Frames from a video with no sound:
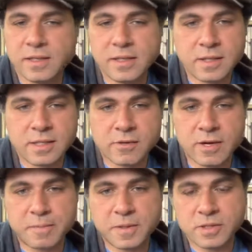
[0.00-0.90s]
the
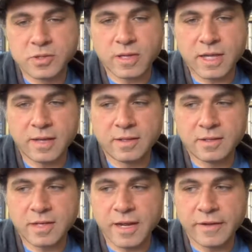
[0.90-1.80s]
script so that it
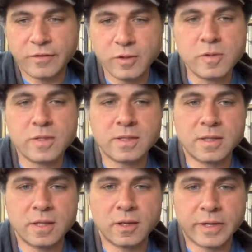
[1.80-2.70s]
kind of used
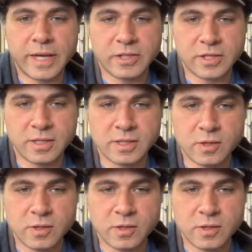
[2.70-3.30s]
the locations.